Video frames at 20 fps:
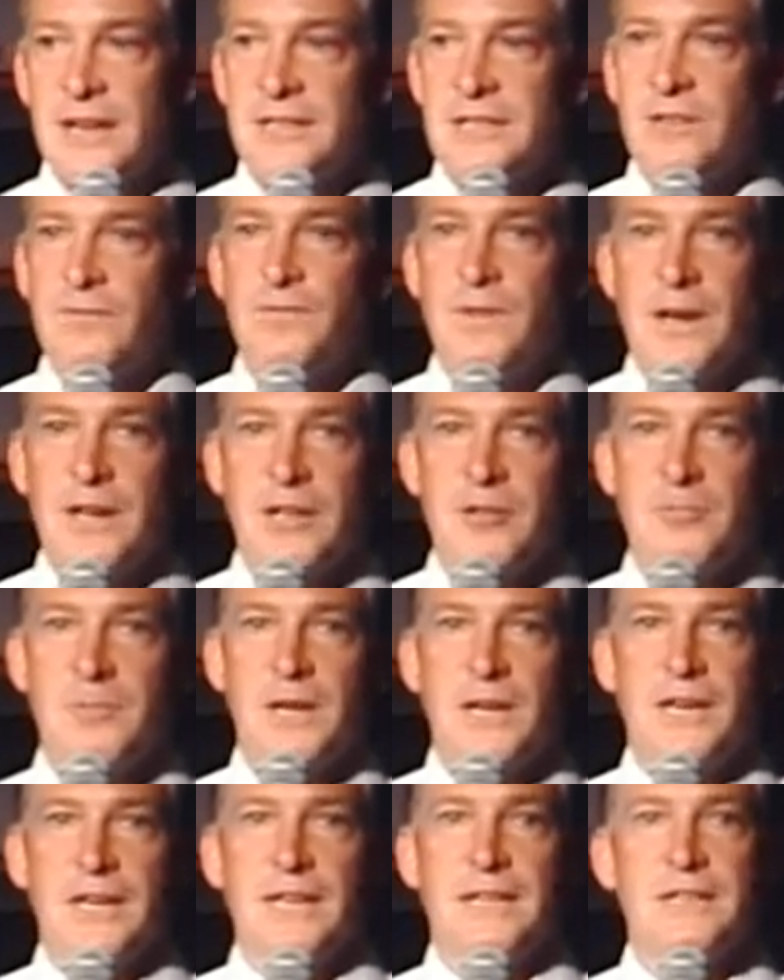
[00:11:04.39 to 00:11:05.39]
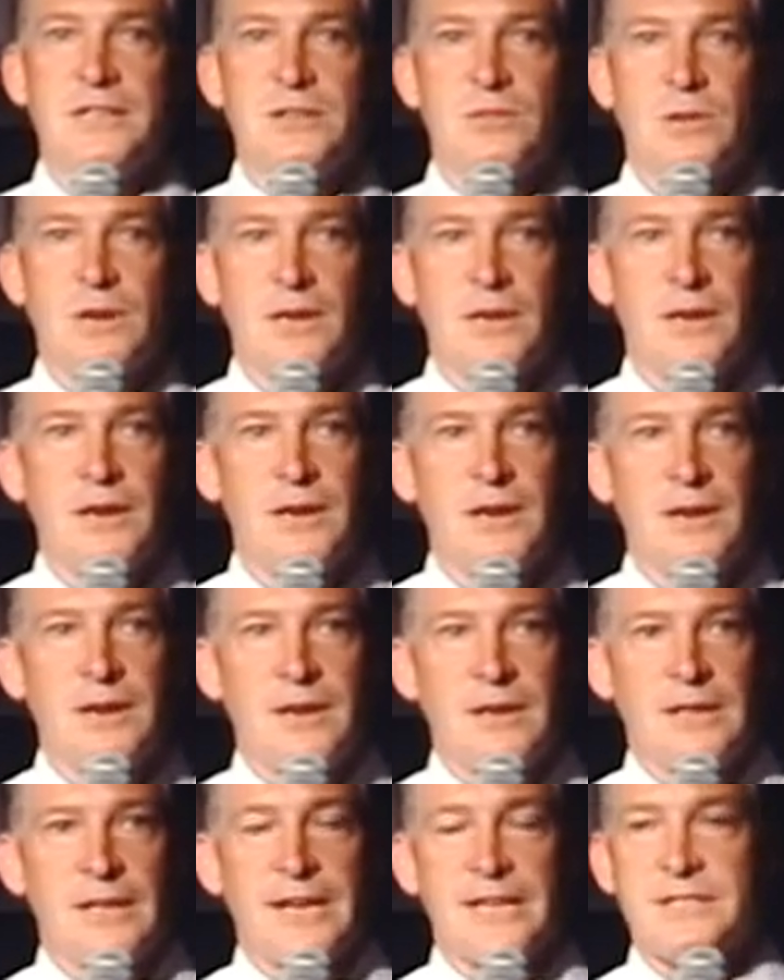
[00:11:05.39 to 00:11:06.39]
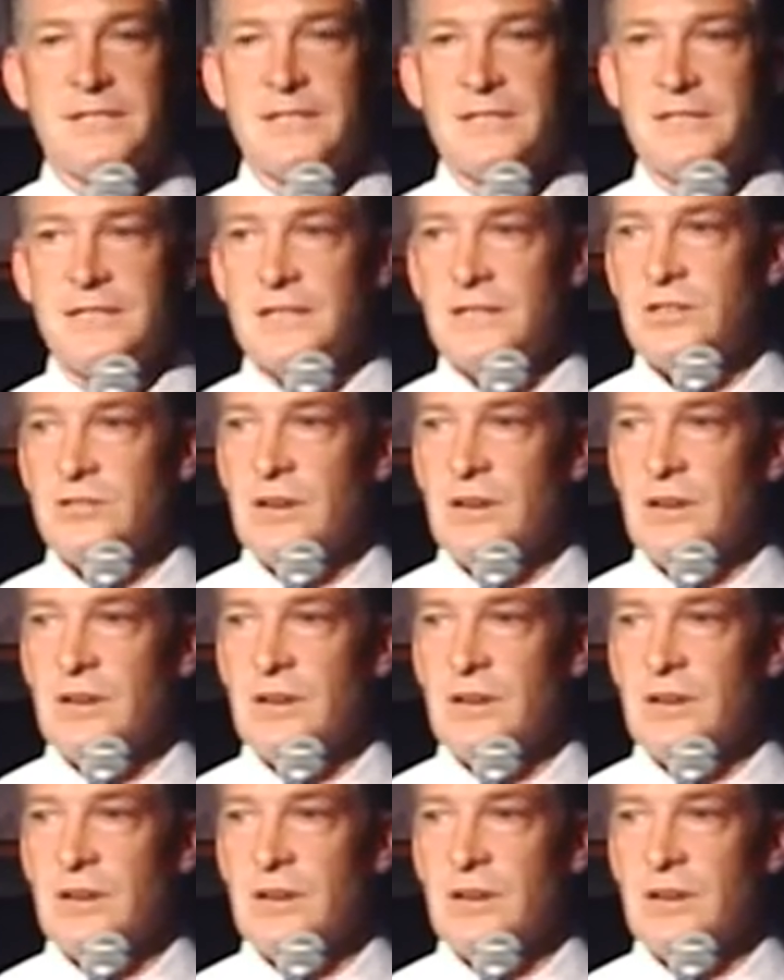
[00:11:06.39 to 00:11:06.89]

to funnel money into our elections and